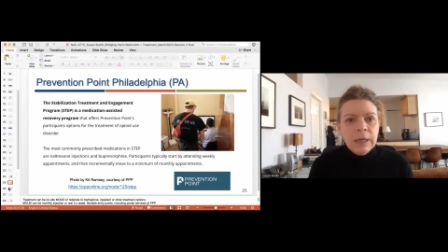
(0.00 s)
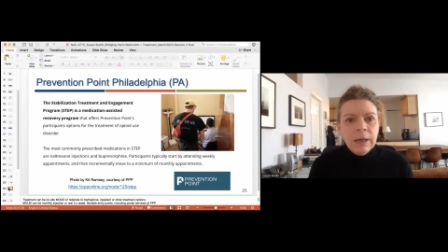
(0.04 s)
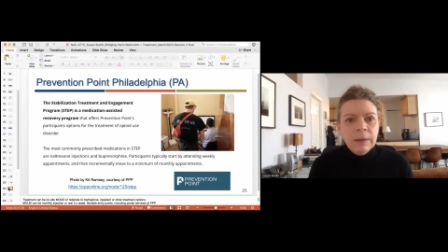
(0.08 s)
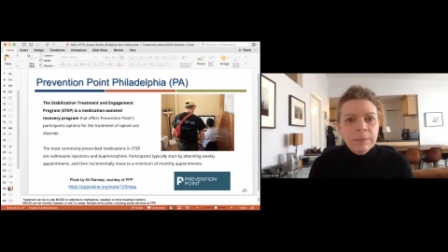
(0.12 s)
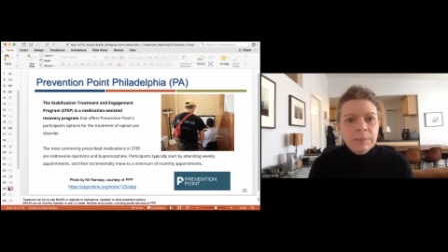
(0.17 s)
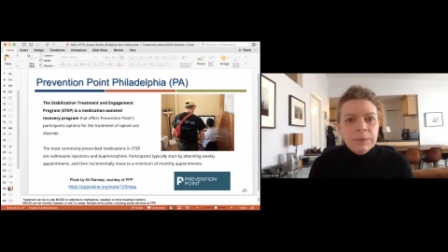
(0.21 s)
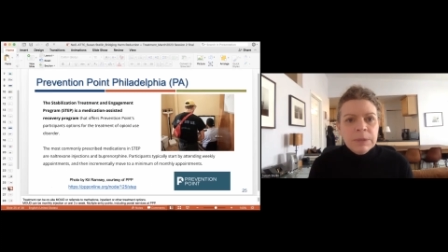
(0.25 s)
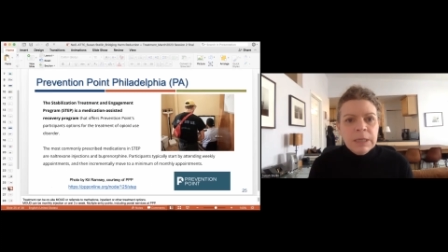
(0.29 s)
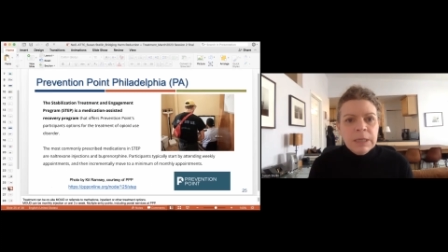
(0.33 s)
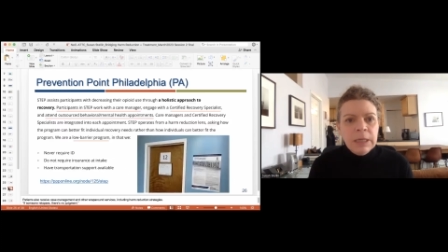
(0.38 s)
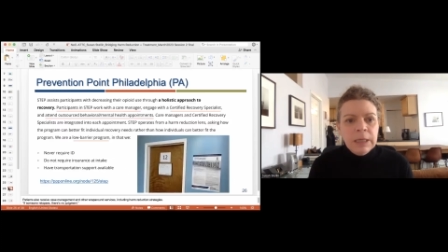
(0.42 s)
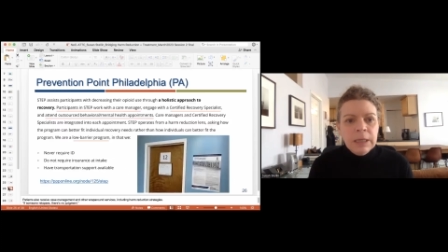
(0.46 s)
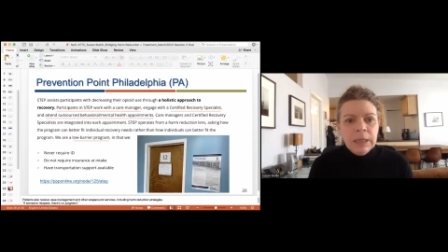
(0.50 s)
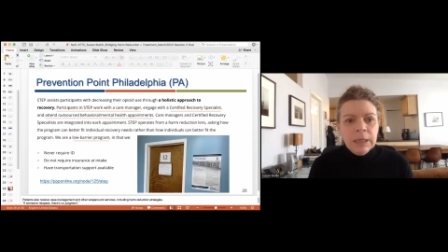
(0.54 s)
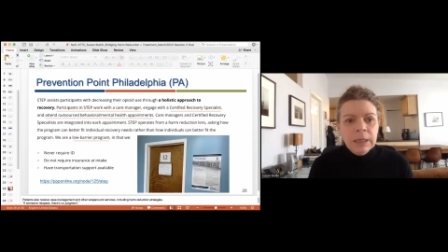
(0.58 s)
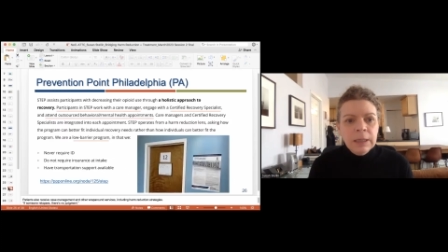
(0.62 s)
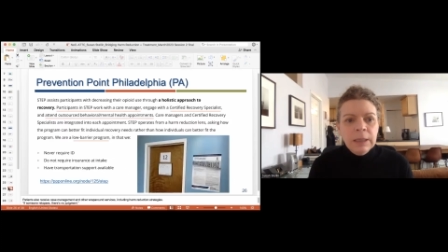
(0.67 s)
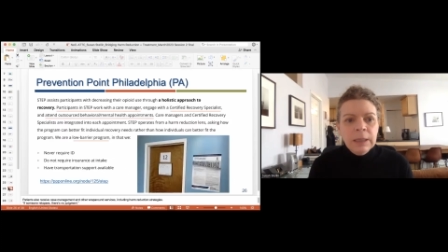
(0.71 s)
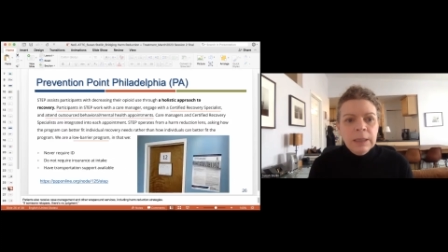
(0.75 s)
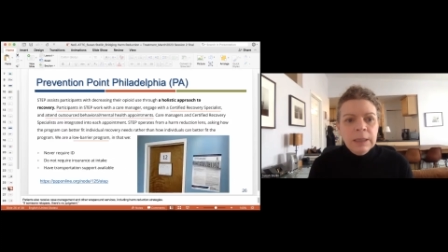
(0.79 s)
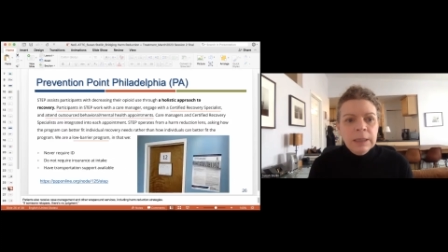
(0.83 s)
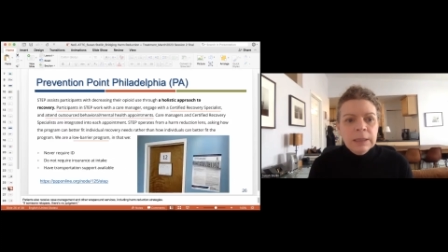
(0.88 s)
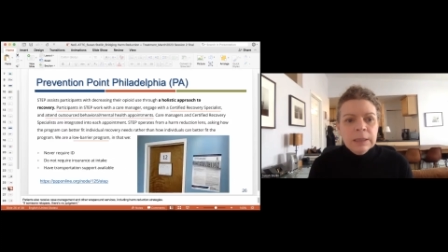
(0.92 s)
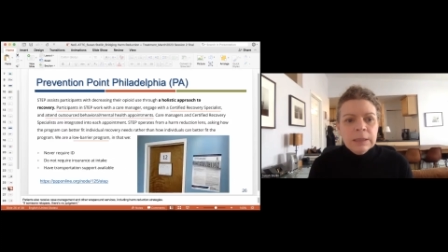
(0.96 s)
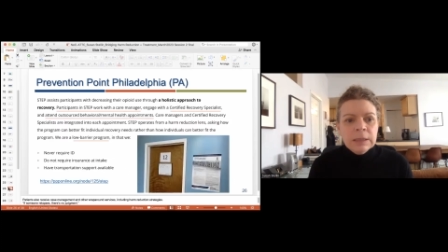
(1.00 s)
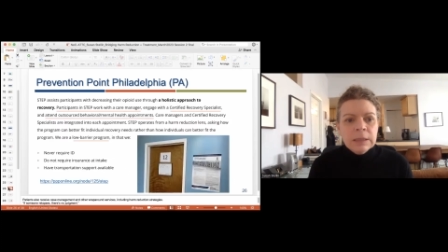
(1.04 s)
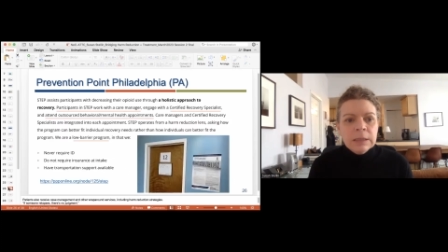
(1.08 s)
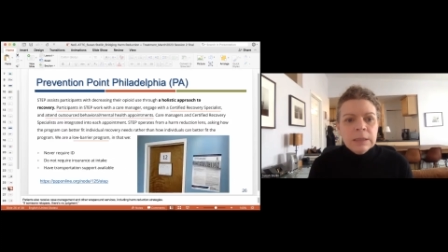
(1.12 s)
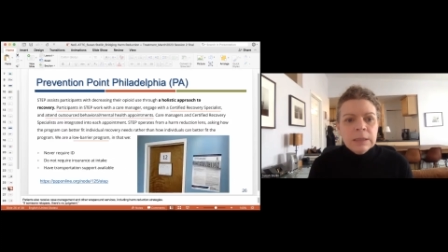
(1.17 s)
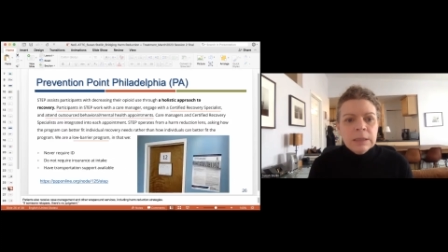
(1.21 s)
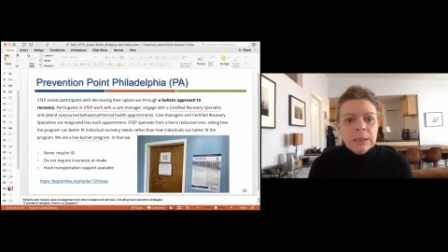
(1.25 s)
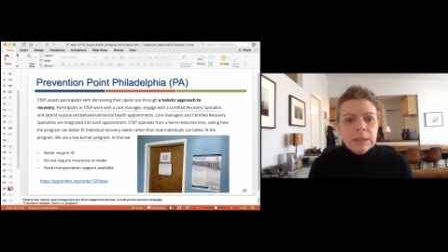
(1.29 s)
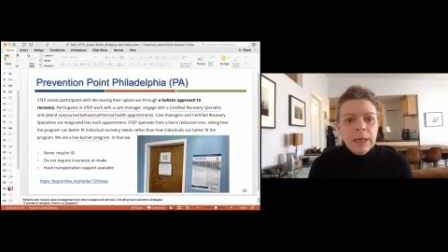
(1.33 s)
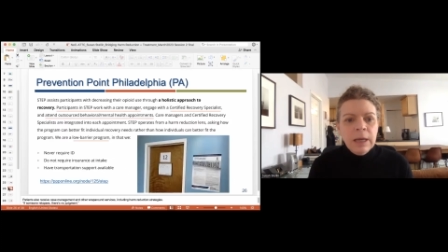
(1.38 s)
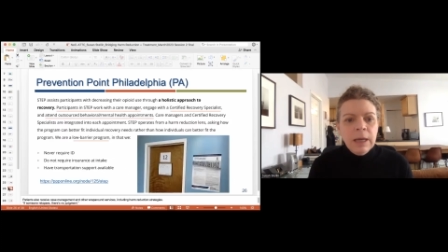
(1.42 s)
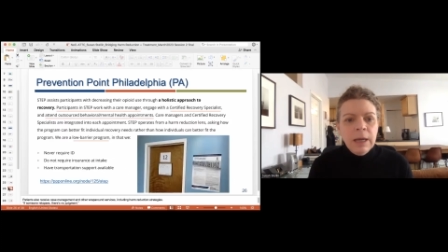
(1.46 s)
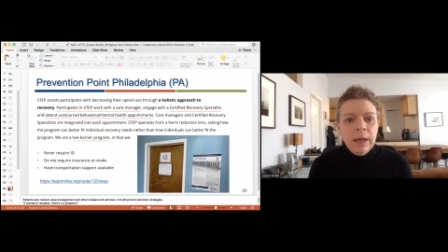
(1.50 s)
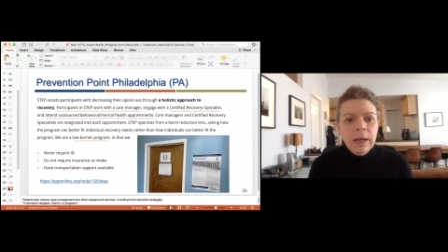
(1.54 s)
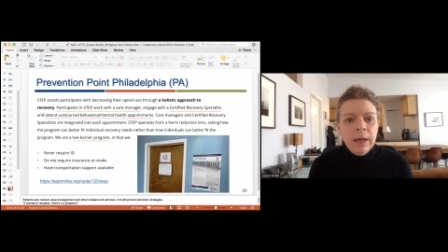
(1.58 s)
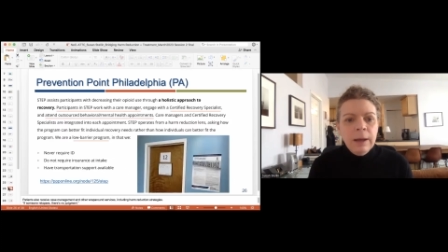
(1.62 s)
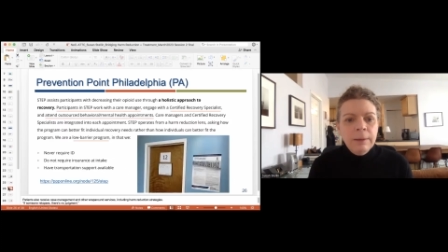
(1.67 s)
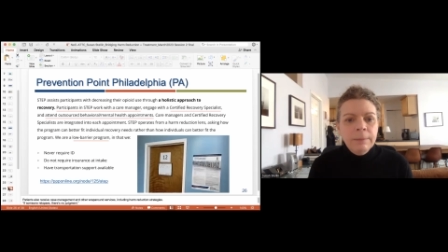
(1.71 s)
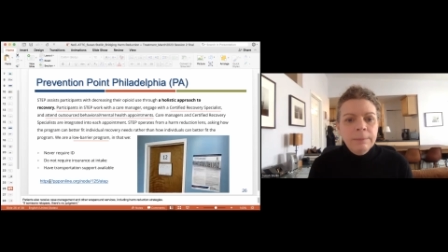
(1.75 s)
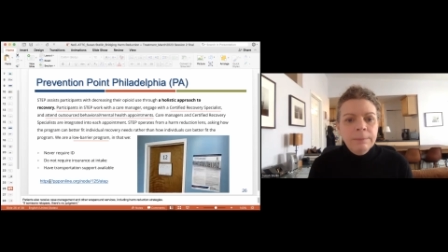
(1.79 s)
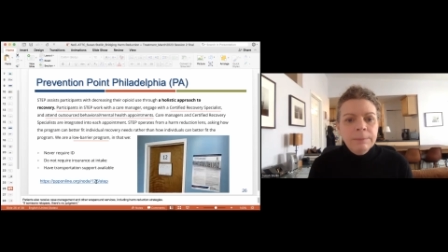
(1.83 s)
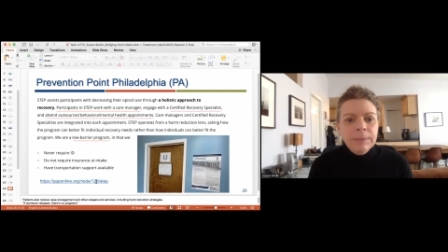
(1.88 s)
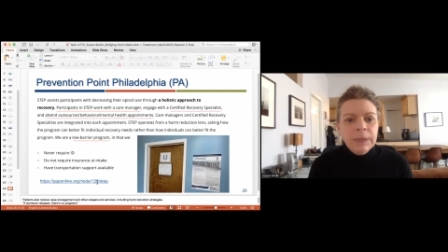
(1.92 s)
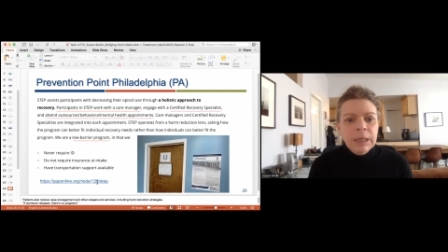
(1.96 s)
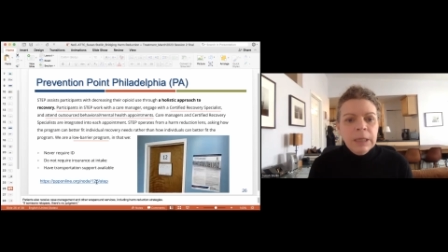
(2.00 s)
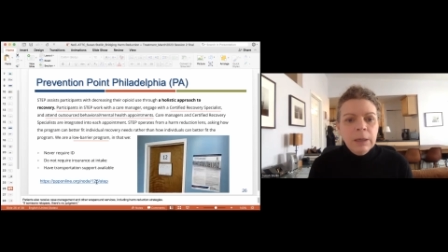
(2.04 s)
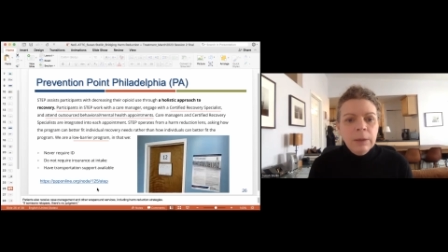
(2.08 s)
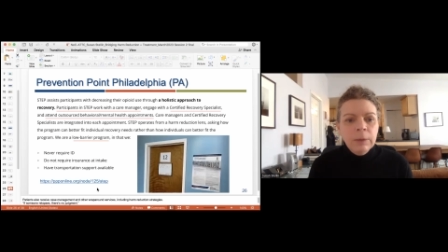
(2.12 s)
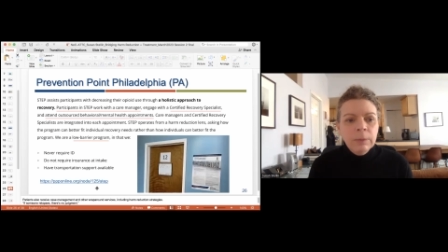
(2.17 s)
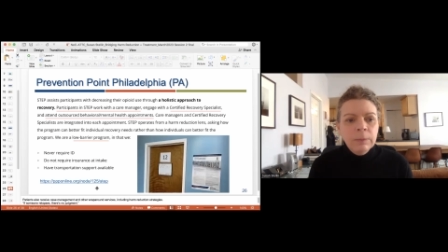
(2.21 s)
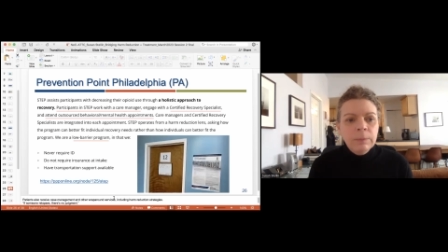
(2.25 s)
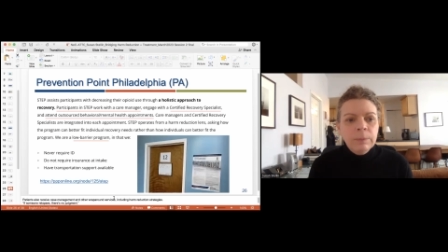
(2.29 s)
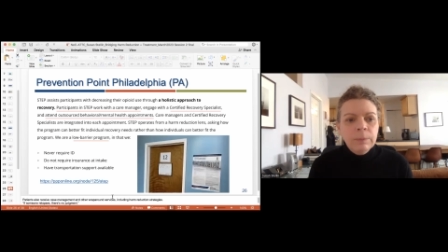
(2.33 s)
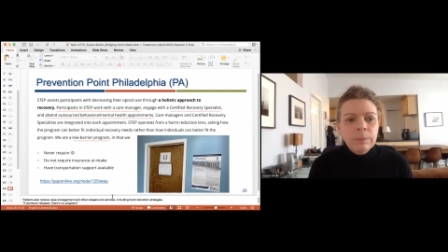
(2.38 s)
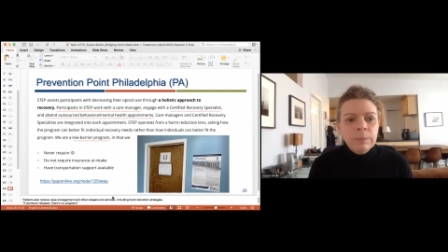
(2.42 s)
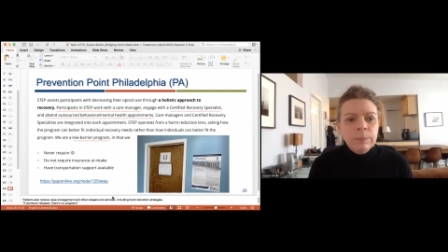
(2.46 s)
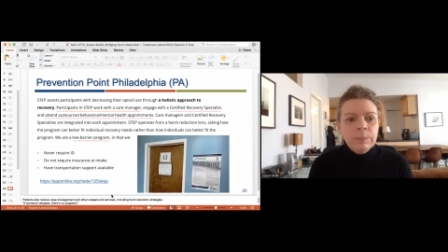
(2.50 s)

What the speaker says: uptake in this, you know,